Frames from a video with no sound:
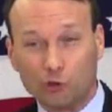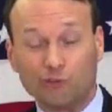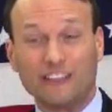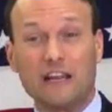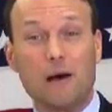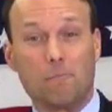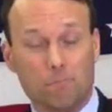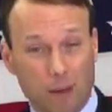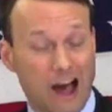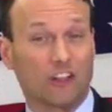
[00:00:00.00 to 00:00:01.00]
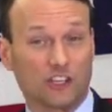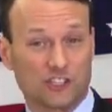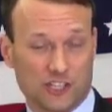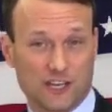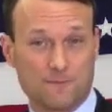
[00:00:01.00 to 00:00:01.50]
proven
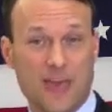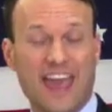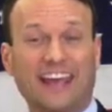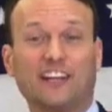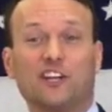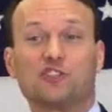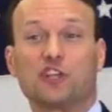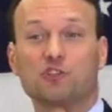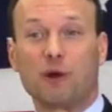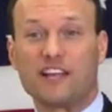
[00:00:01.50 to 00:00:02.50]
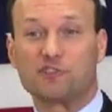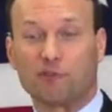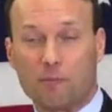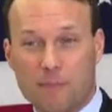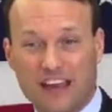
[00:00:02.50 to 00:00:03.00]
policy, and it is the
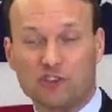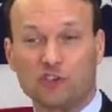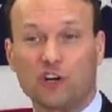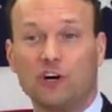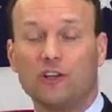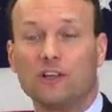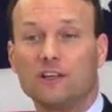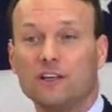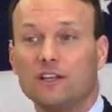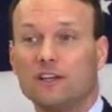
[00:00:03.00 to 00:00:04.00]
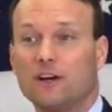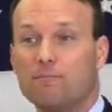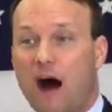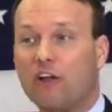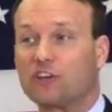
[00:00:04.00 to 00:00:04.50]
transformational
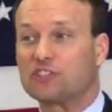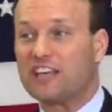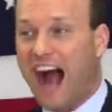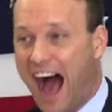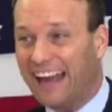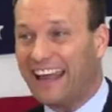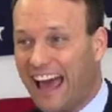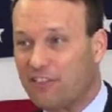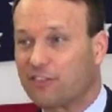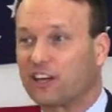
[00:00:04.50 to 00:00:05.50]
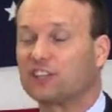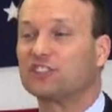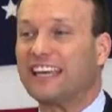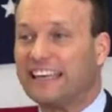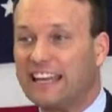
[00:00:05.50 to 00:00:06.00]
policy on
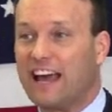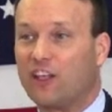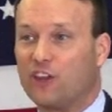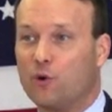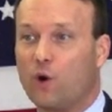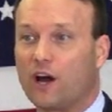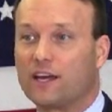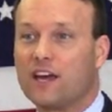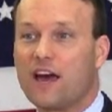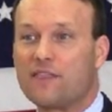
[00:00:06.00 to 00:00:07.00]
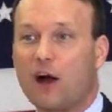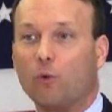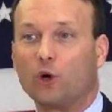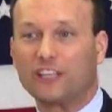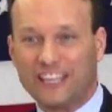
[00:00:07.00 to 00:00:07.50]
ethics in Illinois
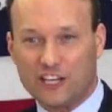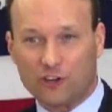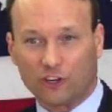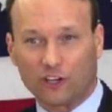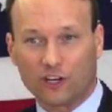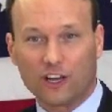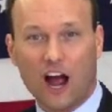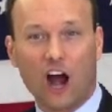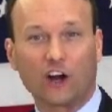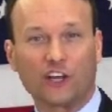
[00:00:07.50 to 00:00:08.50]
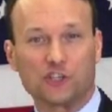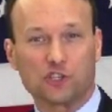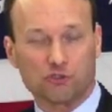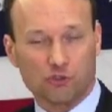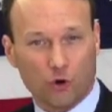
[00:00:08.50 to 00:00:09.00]
that will cure our
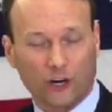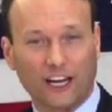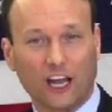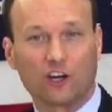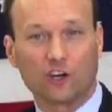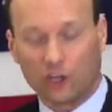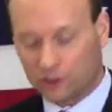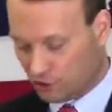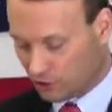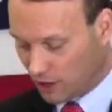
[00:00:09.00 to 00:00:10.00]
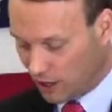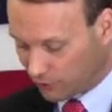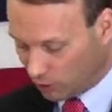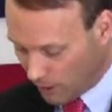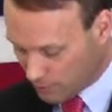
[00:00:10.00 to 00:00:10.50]
historic culture
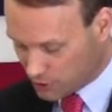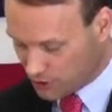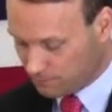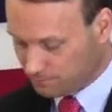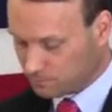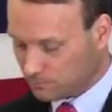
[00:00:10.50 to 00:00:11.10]
of corruption.